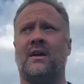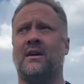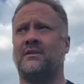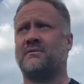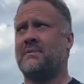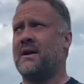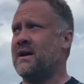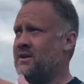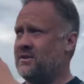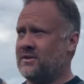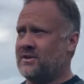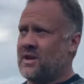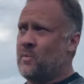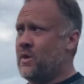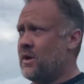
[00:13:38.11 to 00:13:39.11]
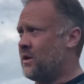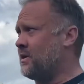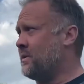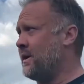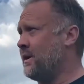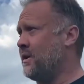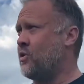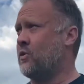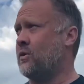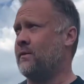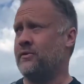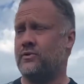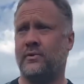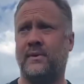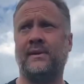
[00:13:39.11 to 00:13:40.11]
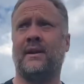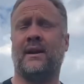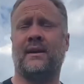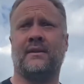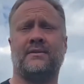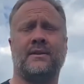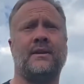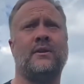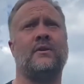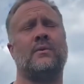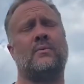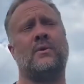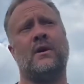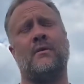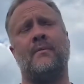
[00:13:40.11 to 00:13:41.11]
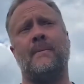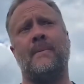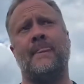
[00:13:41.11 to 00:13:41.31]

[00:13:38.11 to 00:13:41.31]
somebody can just come walking around a corner of a tree line and see you. Well,